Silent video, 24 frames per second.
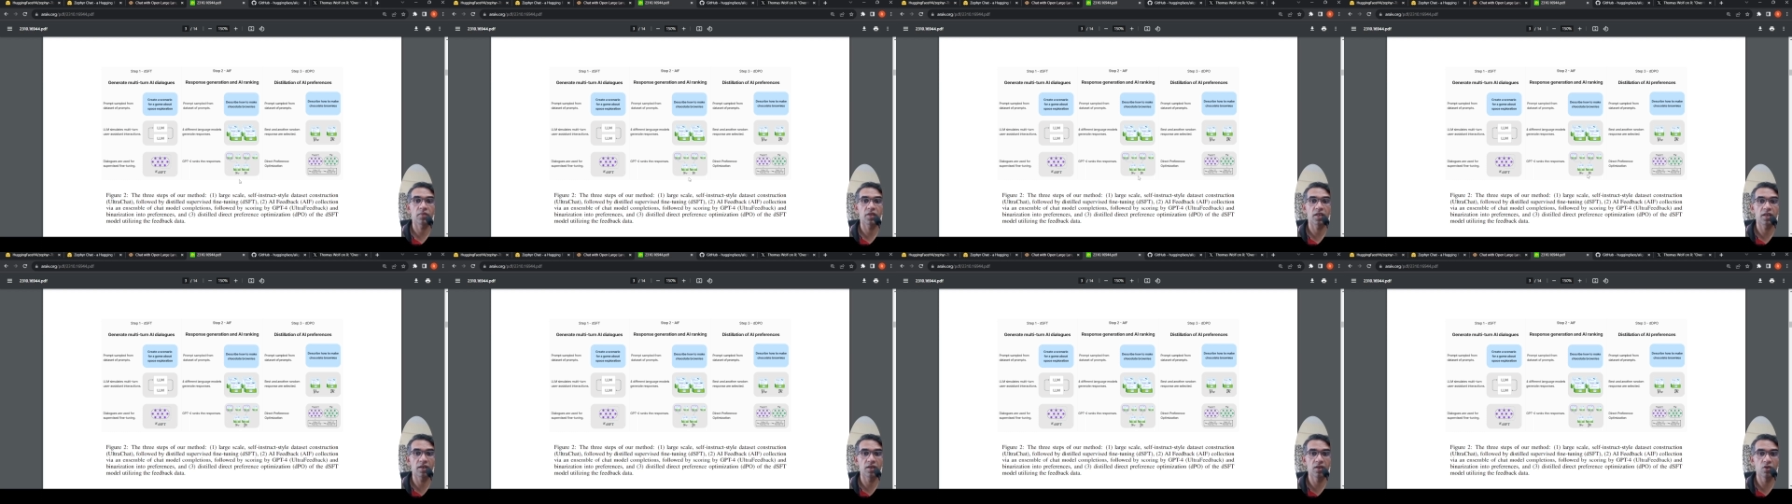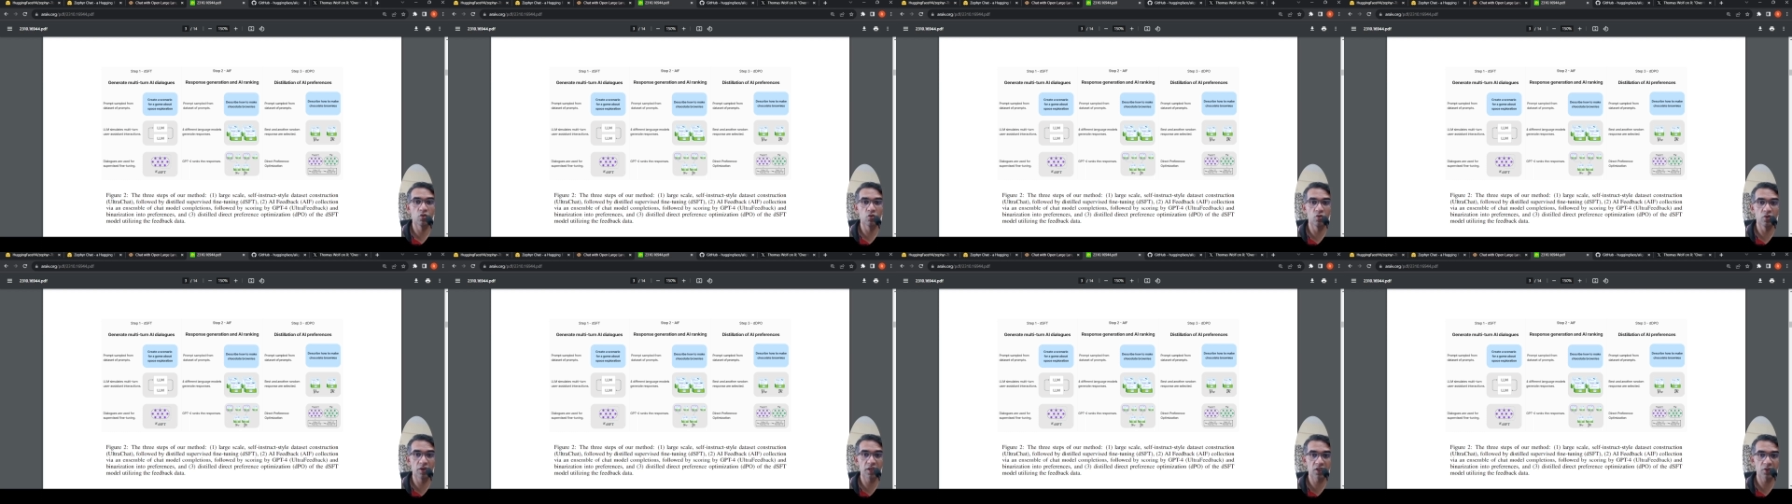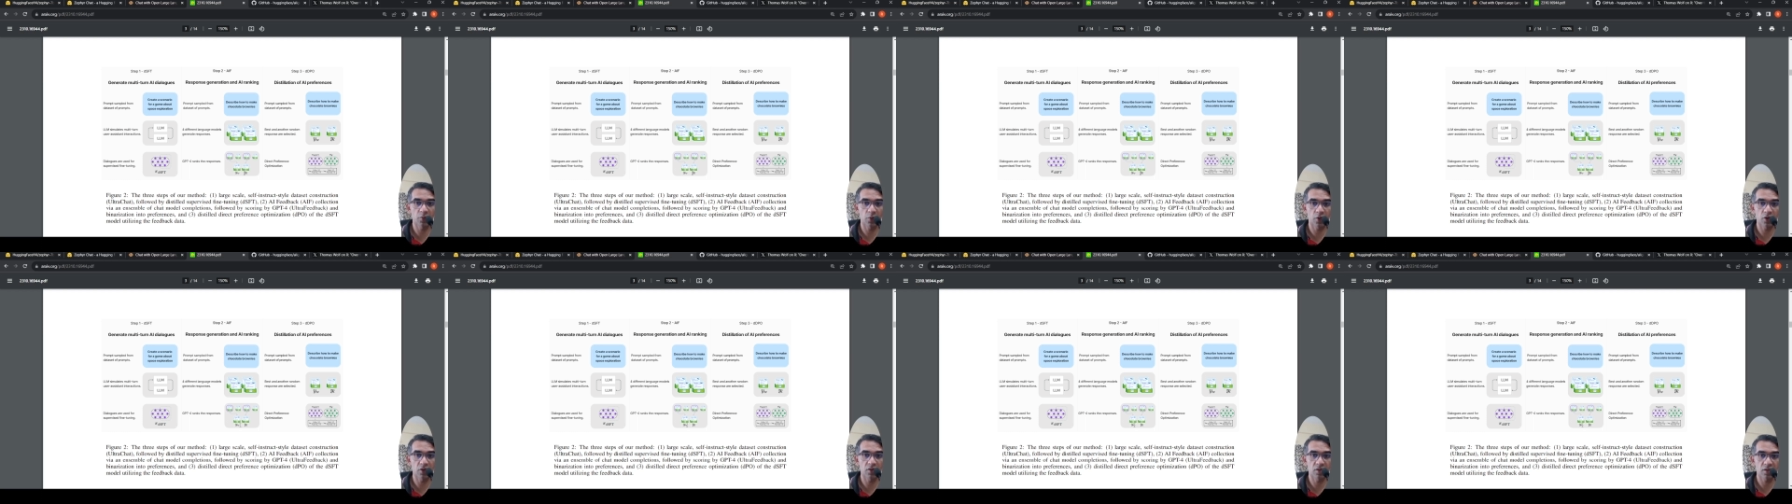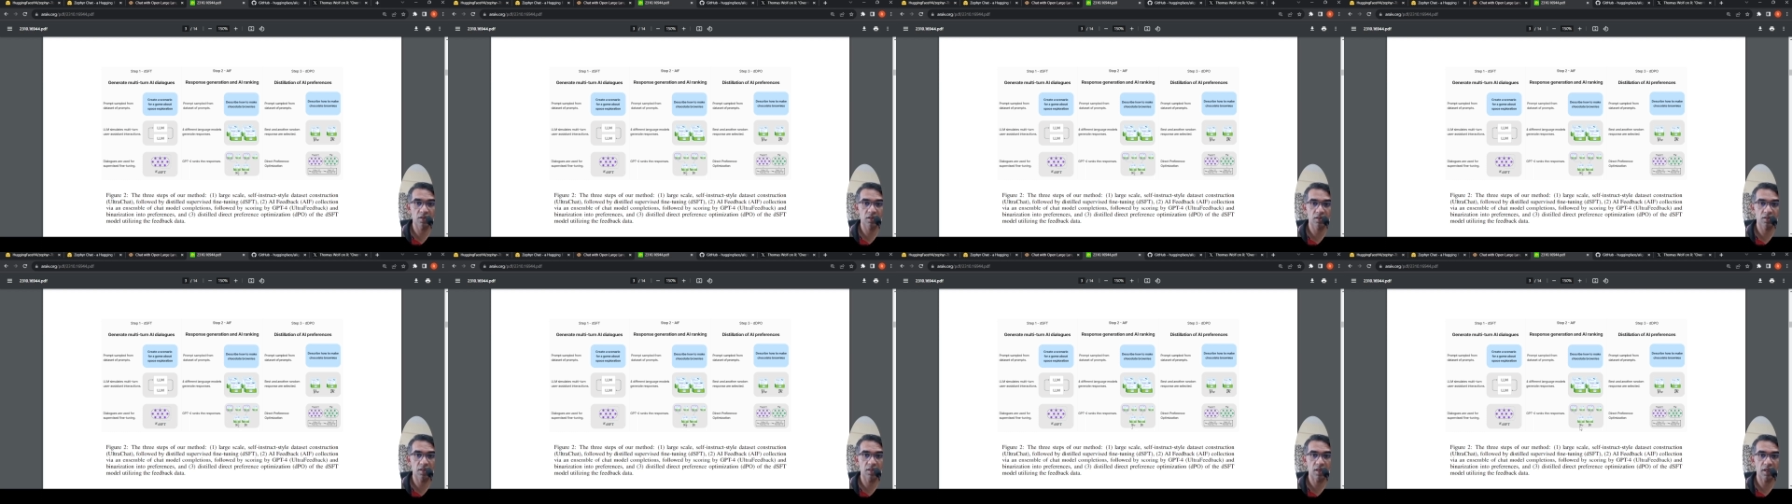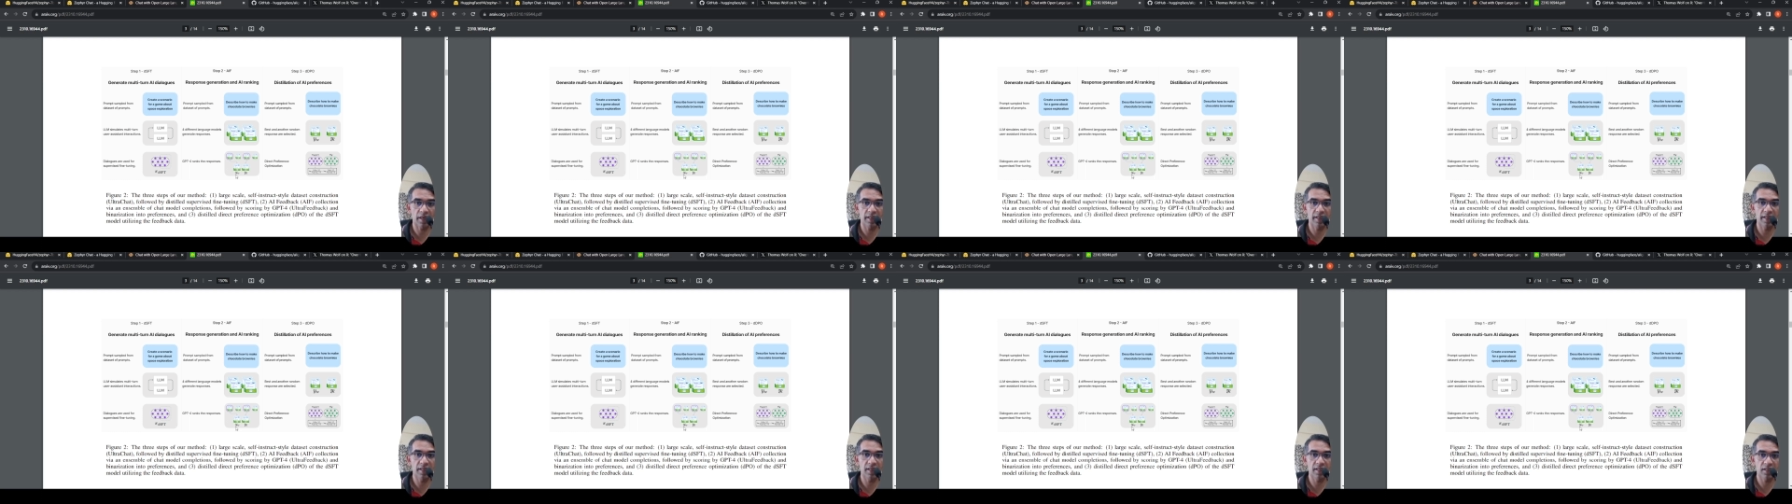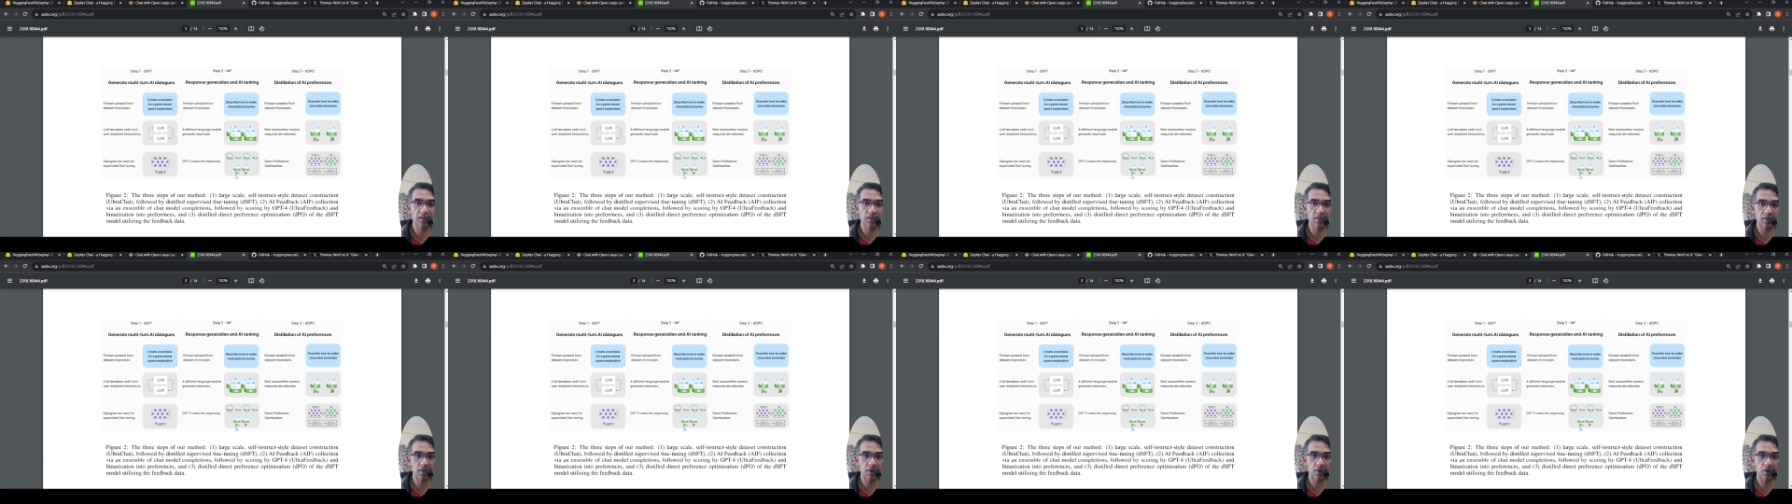There are two responses, the
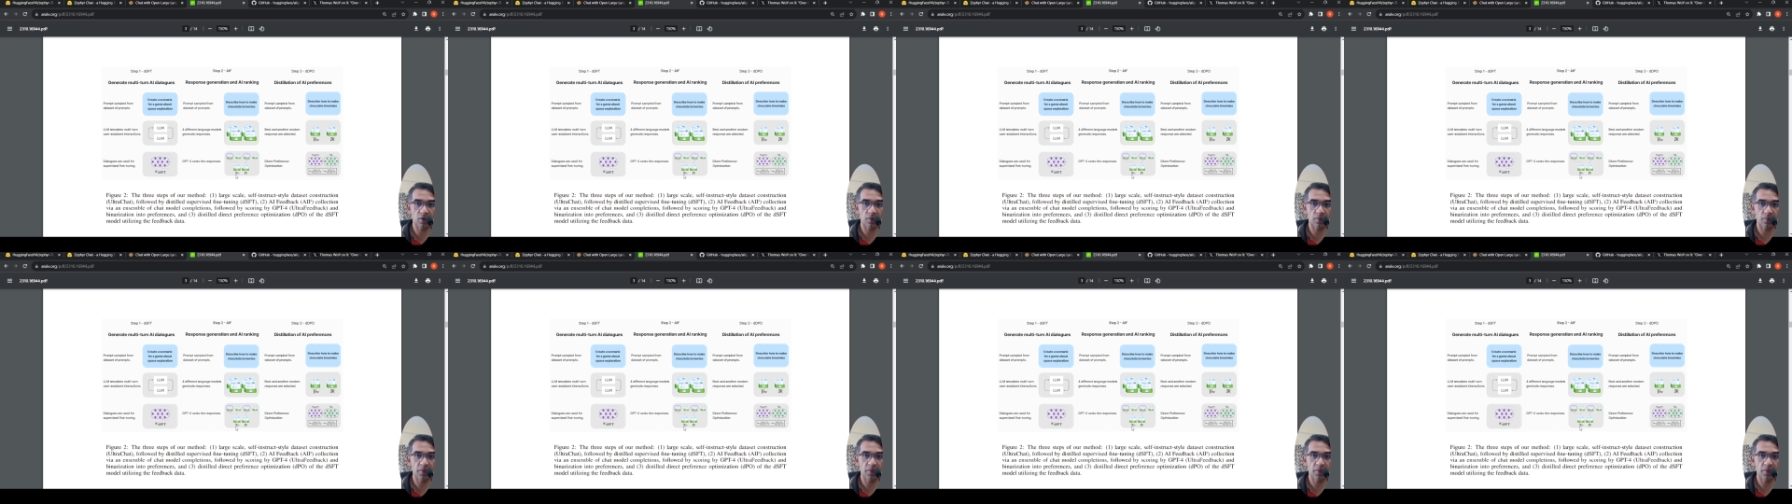highest, uh,